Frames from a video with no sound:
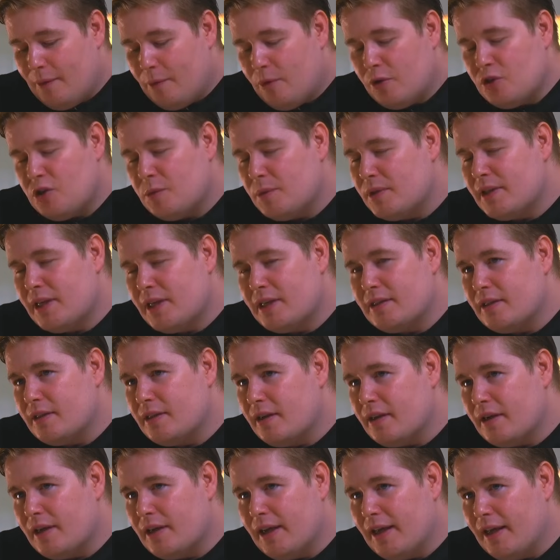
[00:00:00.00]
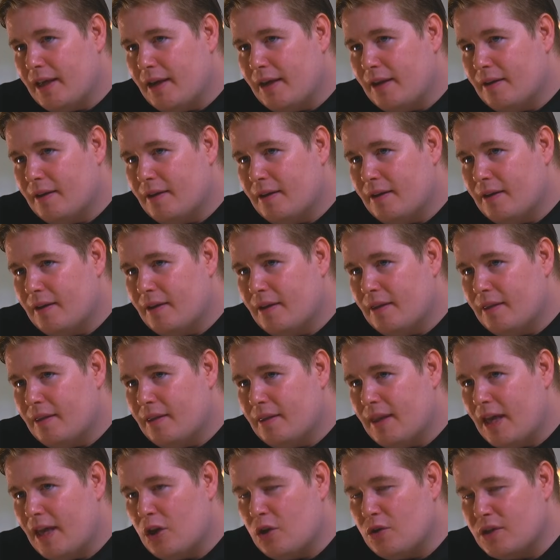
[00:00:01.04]
would you be saying to young Claire
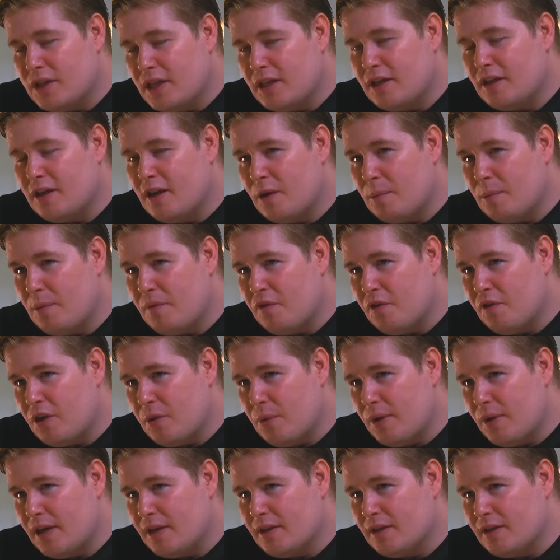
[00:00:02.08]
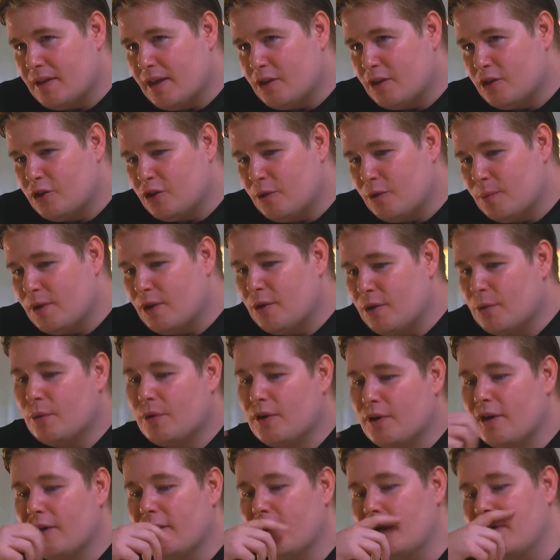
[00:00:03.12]
that you didn't know before you went into that job that you
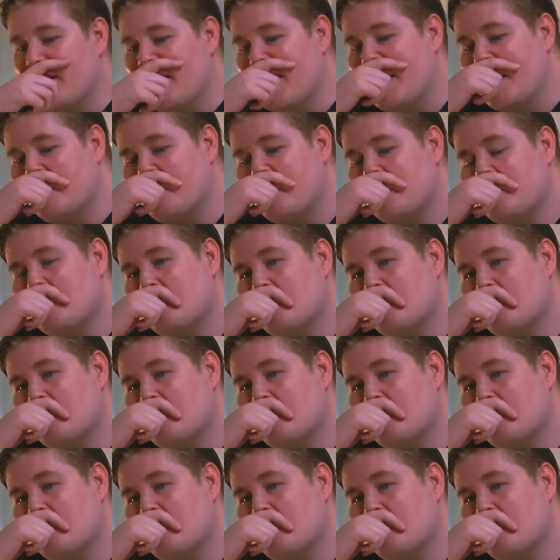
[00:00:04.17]
want to know now?